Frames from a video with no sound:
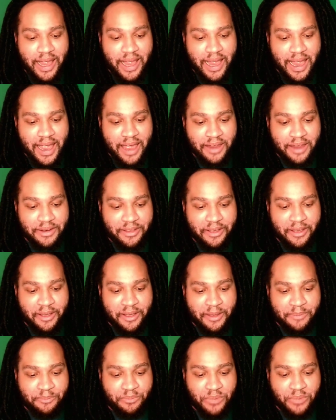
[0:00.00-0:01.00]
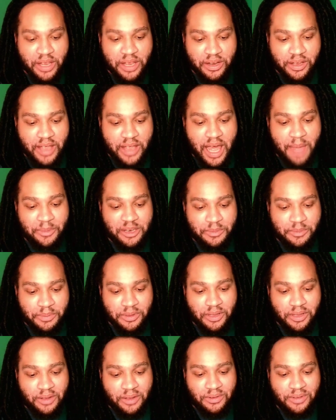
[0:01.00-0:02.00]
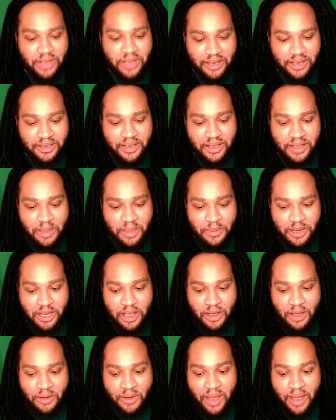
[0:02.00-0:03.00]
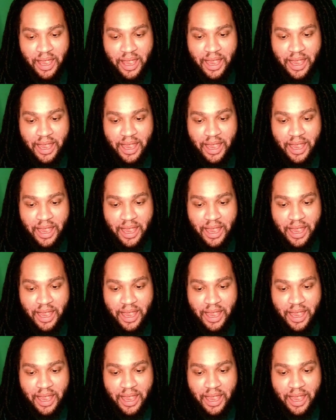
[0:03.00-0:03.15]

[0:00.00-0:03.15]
And um, in the comments below, like I said, let me know.